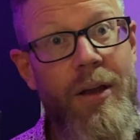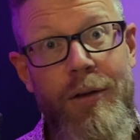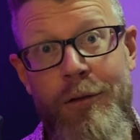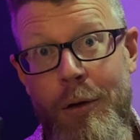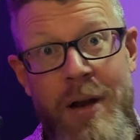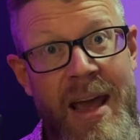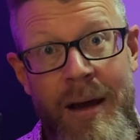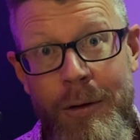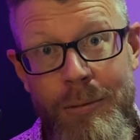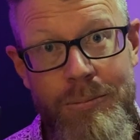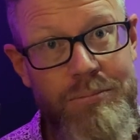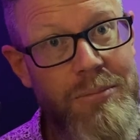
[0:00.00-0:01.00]
So
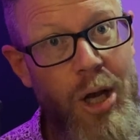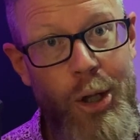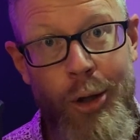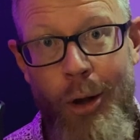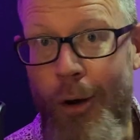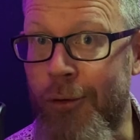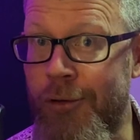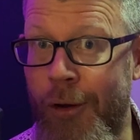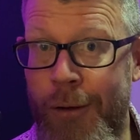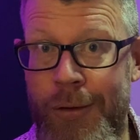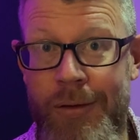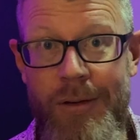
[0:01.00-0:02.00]
now, long
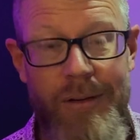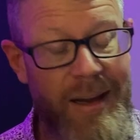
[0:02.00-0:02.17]
tones.